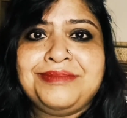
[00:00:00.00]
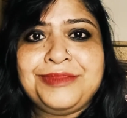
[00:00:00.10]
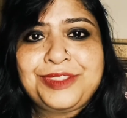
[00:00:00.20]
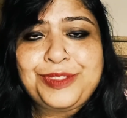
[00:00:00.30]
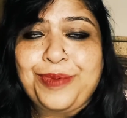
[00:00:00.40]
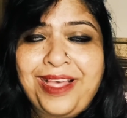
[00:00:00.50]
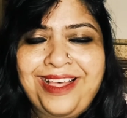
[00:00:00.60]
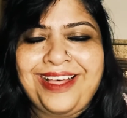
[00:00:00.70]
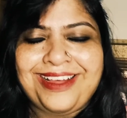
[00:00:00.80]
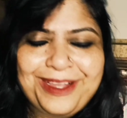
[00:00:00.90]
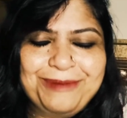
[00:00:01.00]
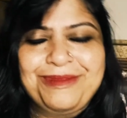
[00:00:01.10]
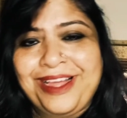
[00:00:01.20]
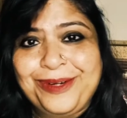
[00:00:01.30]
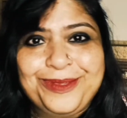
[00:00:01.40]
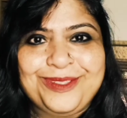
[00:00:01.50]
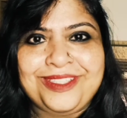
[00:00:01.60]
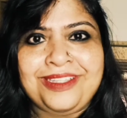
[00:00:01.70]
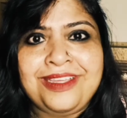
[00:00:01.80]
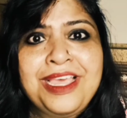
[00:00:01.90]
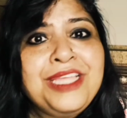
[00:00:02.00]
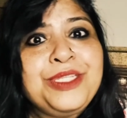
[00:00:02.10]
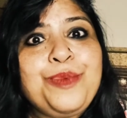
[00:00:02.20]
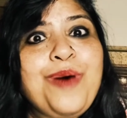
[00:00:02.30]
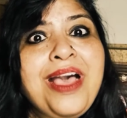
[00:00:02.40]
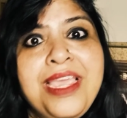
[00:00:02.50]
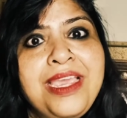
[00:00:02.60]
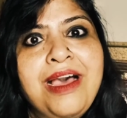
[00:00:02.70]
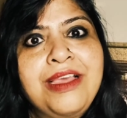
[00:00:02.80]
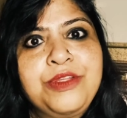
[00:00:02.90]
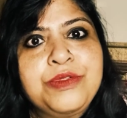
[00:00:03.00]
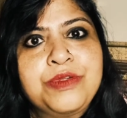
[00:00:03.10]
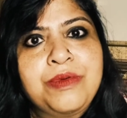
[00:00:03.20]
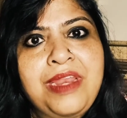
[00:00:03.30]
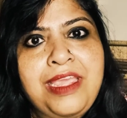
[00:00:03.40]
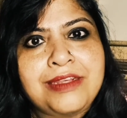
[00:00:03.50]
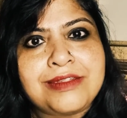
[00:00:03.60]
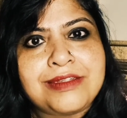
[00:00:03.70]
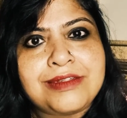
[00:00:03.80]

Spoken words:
Swaha, come Arundhati, that why are you so late?